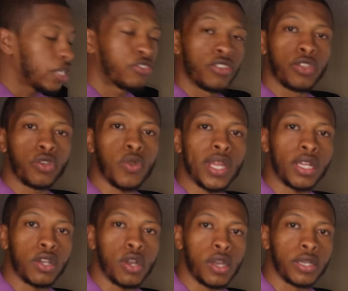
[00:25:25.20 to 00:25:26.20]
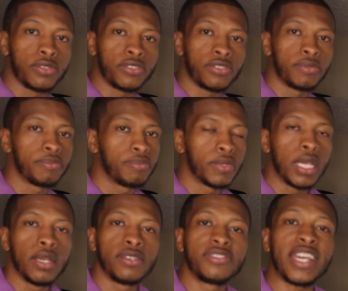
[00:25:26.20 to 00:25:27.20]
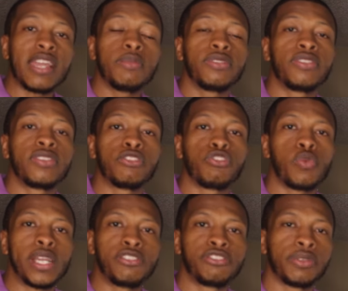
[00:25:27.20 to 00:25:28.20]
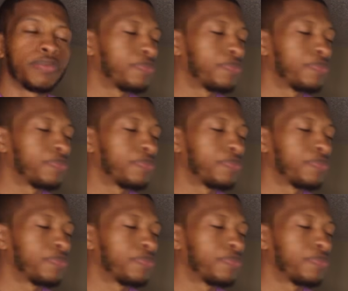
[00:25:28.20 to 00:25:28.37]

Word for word: to the credit cards. Same situation.